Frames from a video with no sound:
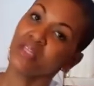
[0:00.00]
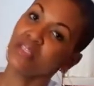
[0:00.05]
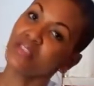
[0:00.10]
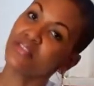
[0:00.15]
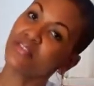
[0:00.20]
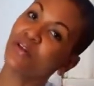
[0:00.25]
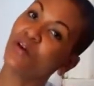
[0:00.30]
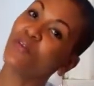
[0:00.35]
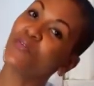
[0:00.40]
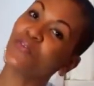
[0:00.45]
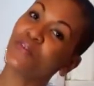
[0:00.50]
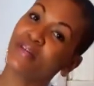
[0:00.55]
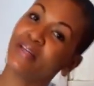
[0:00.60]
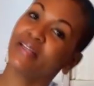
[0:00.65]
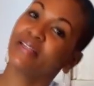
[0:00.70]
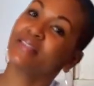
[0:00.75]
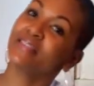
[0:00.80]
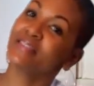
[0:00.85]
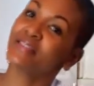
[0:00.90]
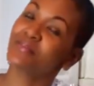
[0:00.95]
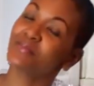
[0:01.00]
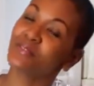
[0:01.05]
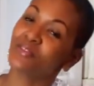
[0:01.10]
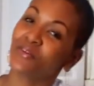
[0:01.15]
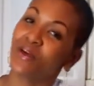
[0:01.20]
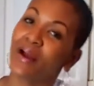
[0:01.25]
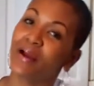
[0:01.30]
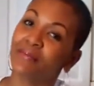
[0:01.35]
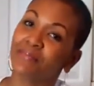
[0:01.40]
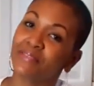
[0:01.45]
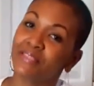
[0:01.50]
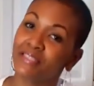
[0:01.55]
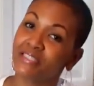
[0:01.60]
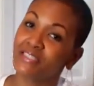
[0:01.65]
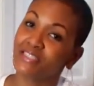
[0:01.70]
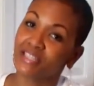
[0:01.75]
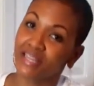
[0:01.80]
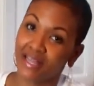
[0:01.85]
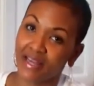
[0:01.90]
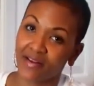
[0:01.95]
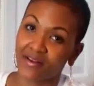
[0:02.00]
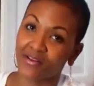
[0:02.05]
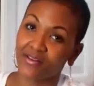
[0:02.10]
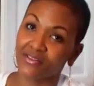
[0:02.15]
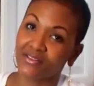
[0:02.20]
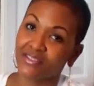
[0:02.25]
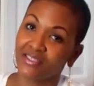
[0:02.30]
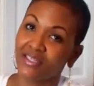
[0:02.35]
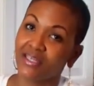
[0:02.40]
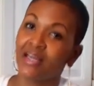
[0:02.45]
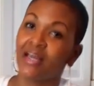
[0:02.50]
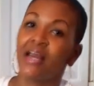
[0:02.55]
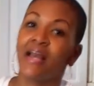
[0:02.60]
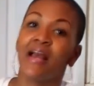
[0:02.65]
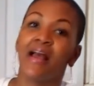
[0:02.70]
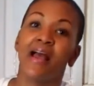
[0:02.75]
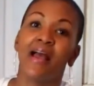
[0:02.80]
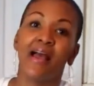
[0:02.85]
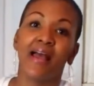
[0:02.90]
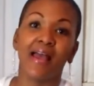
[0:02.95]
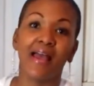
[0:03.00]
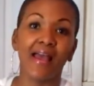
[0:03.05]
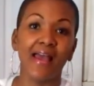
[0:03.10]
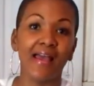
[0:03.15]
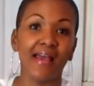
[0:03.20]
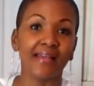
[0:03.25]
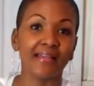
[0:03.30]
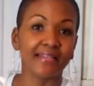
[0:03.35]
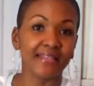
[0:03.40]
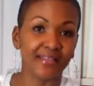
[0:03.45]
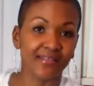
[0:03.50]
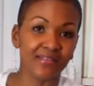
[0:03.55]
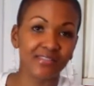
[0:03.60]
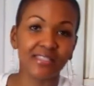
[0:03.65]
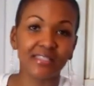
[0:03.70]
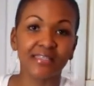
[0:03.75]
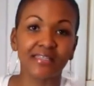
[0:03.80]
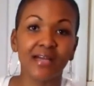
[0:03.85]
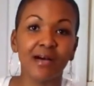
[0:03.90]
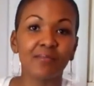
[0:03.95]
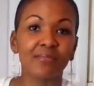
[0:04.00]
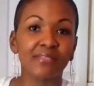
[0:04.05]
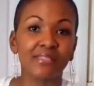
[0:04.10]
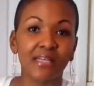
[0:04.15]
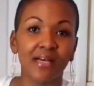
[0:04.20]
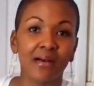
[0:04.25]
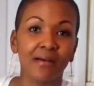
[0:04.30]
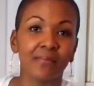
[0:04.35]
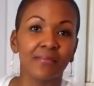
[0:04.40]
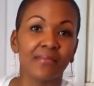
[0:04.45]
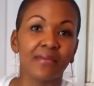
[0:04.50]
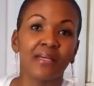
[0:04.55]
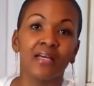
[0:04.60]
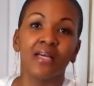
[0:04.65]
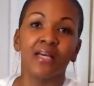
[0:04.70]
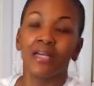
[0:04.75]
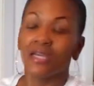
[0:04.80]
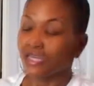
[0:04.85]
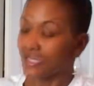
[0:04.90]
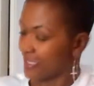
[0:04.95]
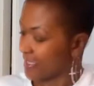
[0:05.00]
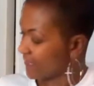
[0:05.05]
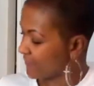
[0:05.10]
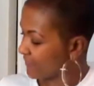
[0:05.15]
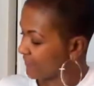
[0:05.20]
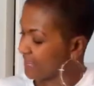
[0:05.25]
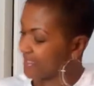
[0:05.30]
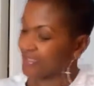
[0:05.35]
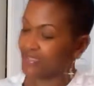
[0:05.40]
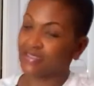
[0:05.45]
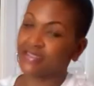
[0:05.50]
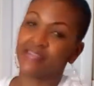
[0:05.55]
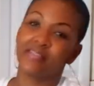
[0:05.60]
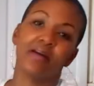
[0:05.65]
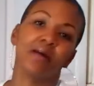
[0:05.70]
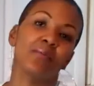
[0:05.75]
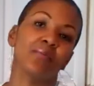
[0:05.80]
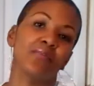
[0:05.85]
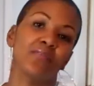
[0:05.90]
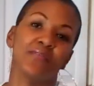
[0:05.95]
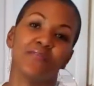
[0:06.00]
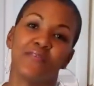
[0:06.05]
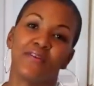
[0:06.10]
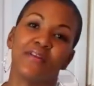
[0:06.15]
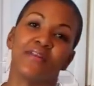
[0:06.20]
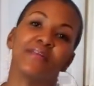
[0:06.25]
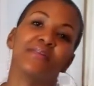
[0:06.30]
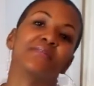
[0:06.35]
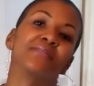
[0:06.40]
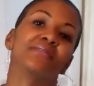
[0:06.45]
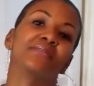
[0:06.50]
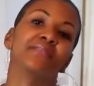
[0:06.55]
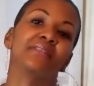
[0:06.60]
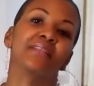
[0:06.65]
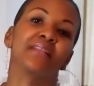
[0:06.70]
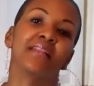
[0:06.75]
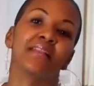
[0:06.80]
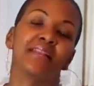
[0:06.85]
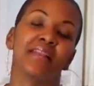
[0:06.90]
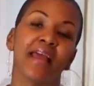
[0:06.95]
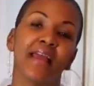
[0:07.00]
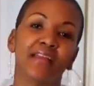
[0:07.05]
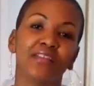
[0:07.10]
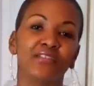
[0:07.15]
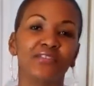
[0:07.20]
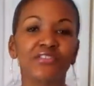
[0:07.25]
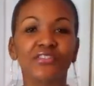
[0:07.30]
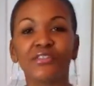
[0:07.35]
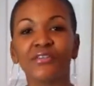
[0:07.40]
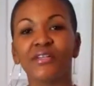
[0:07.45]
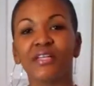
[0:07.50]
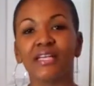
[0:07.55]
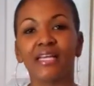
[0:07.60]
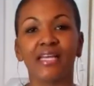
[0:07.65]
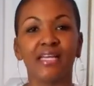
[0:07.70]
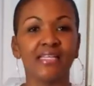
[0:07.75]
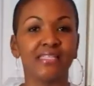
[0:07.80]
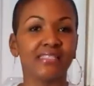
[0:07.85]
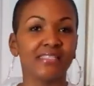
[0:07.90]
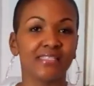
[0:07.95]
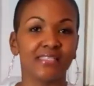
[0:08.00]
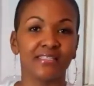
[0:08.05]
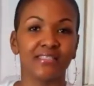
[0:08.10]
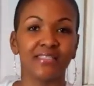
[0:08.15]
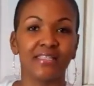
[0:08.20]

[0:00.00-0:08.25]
Don't forget to subscribe to the channel and give us a thumbs up if this is helpful for you. Thanks for tuning in. See you